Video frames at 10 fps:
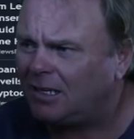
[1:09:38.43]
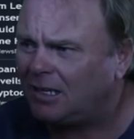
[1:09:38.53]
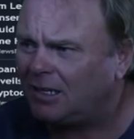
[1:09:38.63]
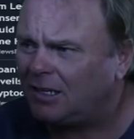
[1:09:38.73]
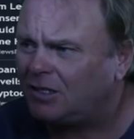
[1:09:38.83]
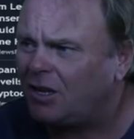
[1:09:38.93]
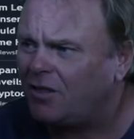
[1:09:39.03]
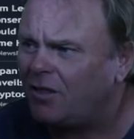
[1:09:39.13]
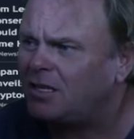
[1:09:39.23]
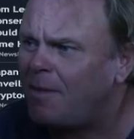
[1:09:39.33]
So there's
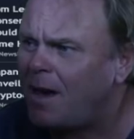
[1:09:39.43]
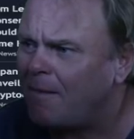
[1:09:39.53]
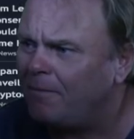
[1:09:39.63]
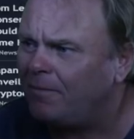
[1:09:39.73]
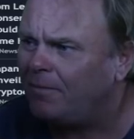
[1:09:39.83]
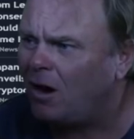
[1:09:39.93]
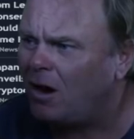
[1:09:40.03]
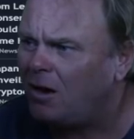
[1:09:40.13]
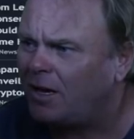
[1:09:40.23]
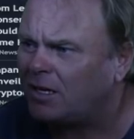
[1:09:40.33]
the map, right?
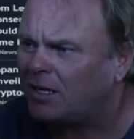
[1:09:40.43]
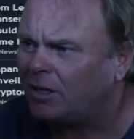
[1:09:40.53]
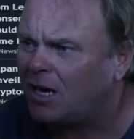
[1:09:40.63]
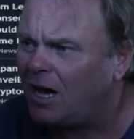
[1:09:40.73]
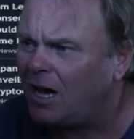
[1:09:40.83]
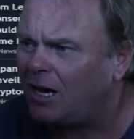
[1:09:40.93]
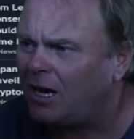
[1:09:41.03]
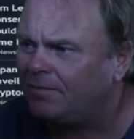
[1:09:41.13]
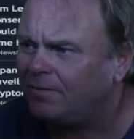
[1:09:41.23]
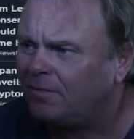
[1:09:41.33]
There's my target.
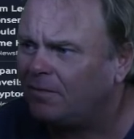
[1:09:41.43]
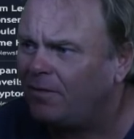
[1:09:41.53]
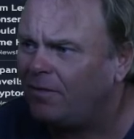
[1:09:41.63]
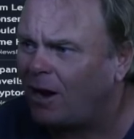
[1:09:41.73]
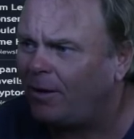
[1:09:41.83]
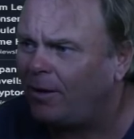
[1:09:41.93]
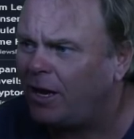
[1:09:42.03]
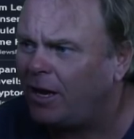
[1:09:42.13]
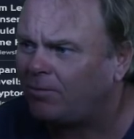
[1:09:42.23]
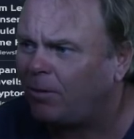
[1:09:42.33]
That'll be the next
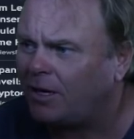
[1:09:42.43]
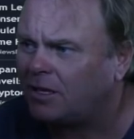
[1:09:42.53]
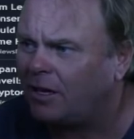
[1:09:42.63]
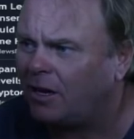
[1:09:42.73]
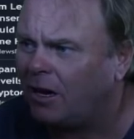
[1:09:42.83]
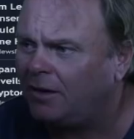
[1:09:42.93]
place that I